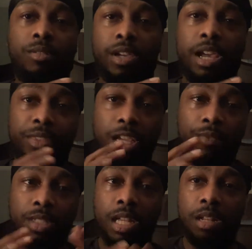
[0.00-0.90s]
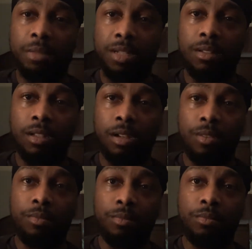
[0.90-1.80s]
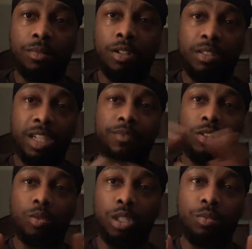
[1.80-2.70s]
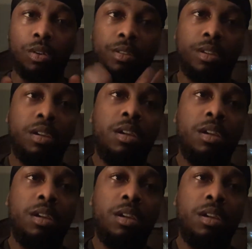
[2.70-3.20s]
Okay, thank you for telling me. You know, you're definitely trustworthy.